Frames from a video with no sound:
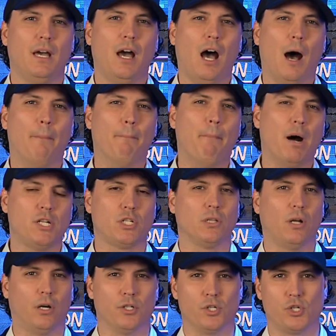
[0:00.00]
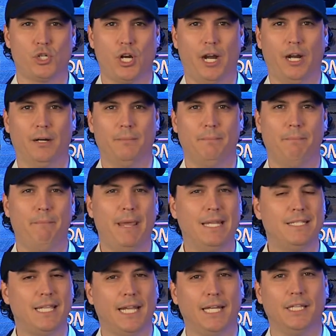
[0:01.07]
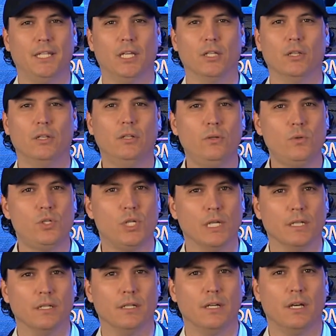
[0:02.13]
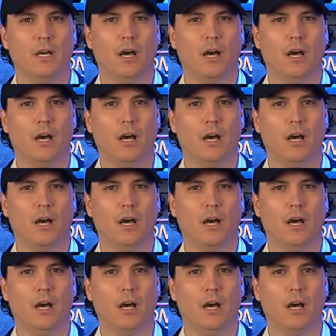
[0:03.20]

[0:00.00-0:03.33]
a much larger share, maintaining the illusion